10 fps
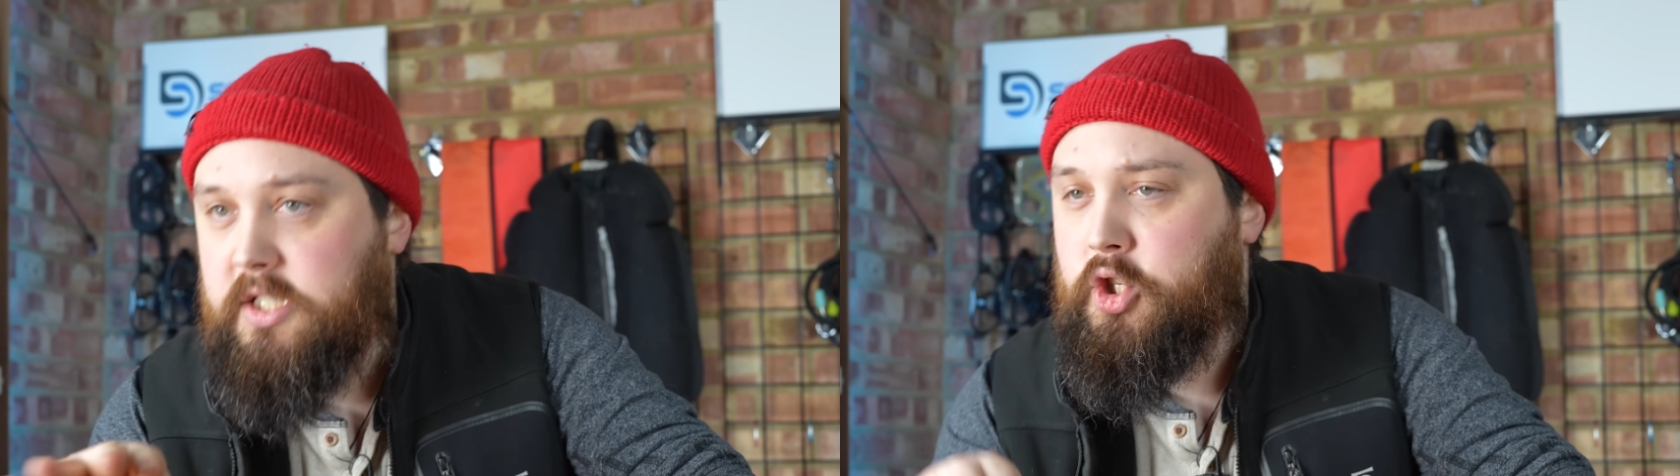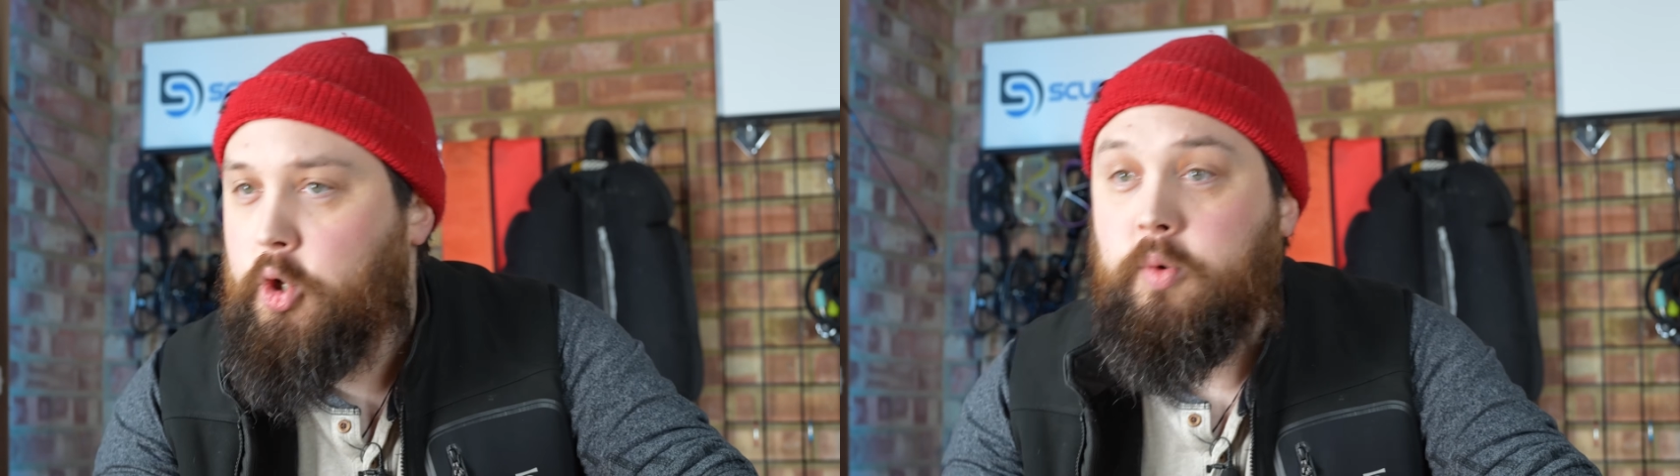
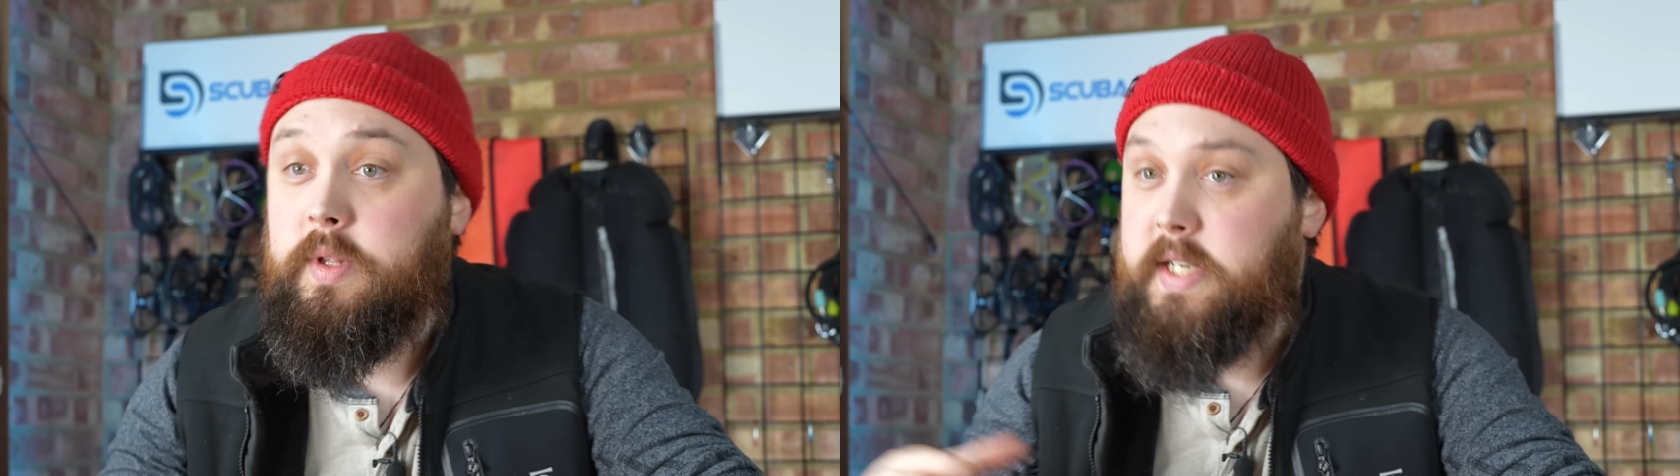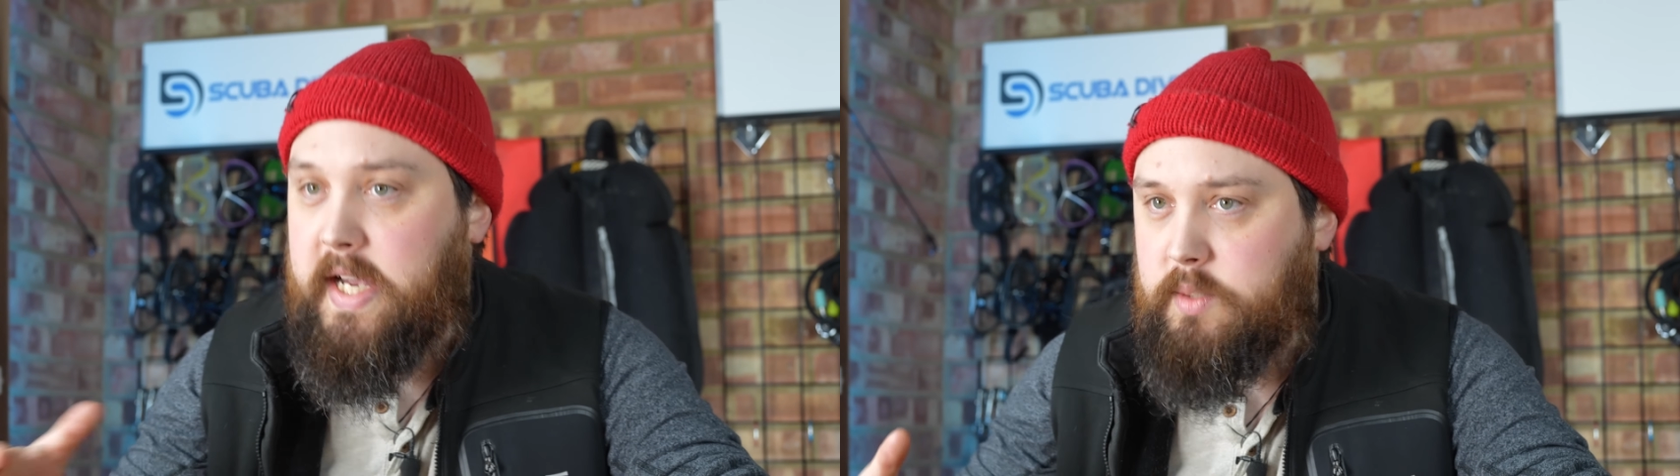to the
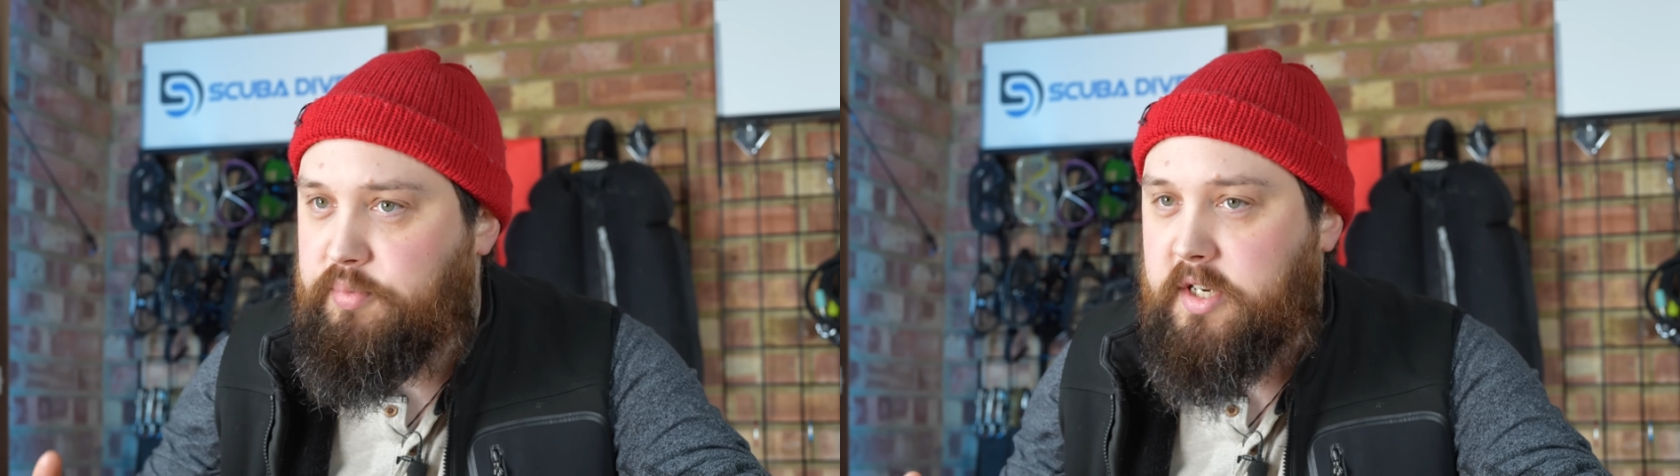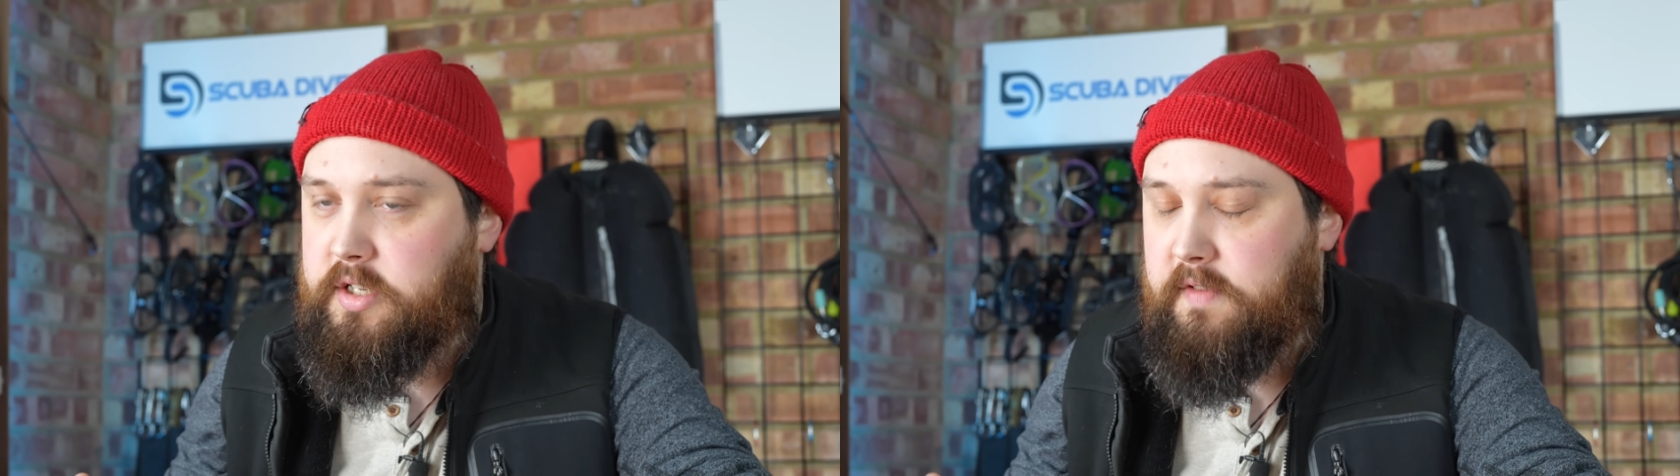test pressure